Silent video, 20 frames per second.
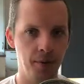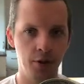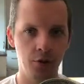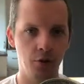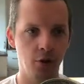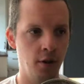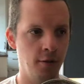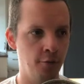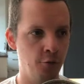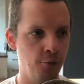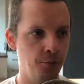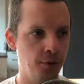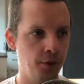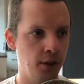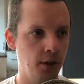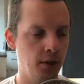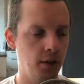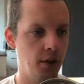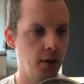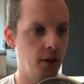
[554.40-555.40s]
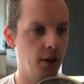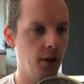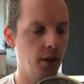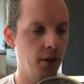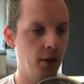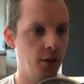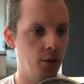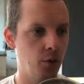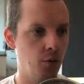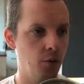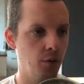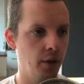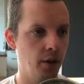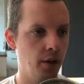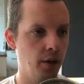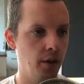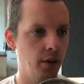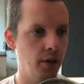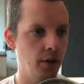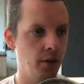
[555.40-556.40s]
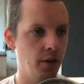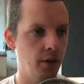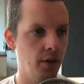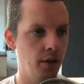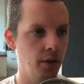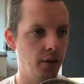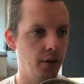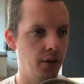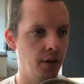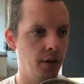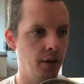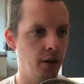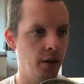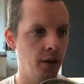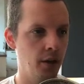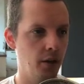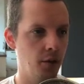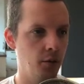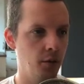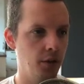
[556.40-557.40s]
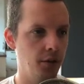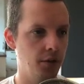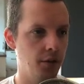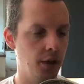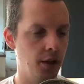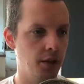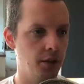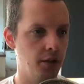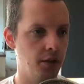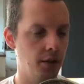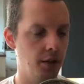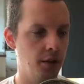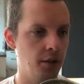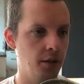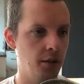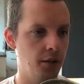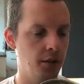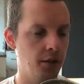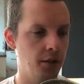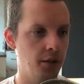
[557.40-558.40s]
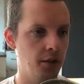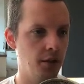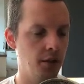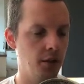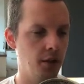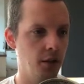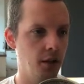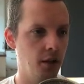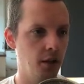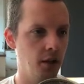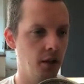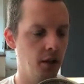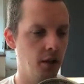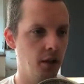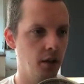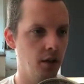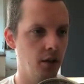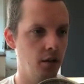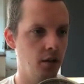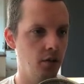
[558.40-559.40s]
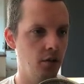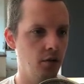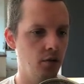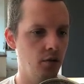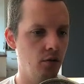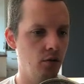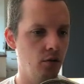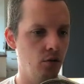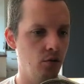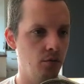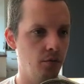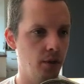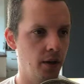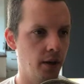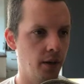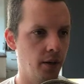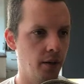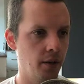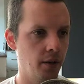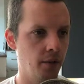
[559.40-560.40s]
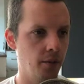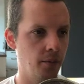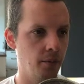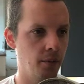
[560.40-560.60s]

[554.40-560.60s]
I should have opened it. Quill.js. Here it is. Oh my god,